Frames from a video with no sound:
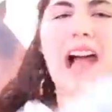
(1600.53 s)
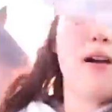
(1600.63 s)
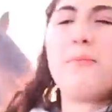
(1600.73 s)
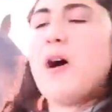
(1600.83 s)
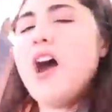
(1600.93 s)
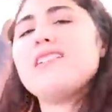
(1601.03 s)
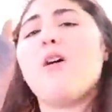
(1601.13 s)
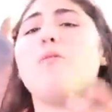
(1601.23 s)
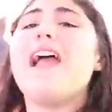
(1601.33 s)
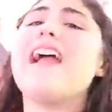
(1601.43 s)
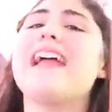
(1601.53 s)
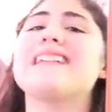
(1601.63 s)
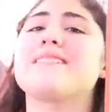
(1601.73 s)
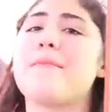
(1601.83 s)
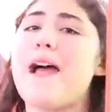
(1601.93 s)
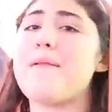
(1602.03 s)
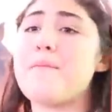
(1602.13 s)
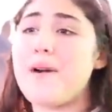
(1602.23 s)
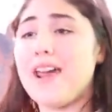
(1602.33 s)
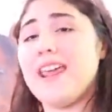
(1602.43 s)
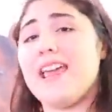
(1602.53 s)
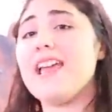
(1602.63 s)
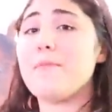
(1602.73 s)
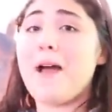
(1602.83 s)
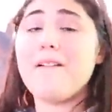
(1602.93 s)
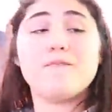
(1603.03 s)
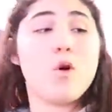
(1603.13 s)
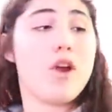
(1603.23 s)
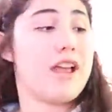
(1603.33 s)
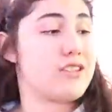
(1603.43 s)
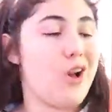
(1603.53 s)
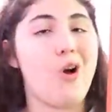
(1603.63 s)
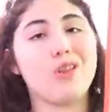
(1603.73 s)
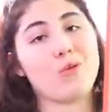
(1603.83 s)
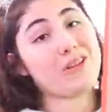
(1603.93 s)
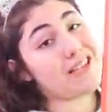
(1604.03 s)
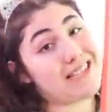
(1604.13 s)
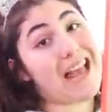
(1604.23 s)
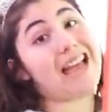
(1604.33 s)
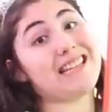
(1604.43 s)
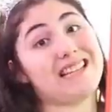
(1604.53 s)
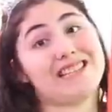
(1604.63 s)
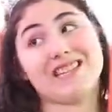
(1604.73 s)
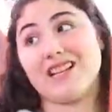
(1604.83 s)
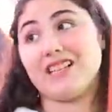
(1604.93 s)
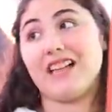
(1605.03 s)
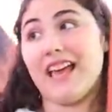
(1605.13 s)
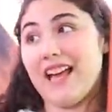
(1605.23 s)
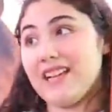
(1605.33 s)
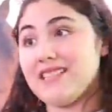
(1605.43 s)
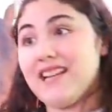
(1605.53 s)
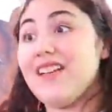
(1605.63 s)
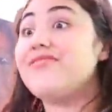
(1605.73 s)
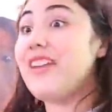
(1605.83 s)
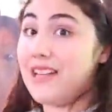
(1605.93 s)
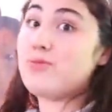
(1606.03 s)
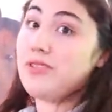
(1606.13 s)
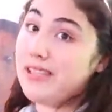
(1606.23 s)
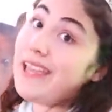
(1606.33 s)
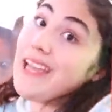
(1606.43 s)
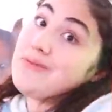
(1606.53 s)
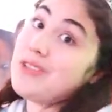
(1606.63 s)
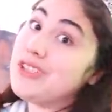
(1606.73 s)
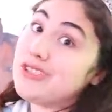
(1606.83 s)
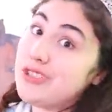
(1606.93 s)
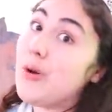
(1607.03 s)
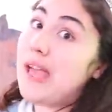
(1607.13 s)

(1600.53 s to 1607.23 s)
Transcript: Paul, where is my money? My fort is the only one standing still, and that's what the game was, so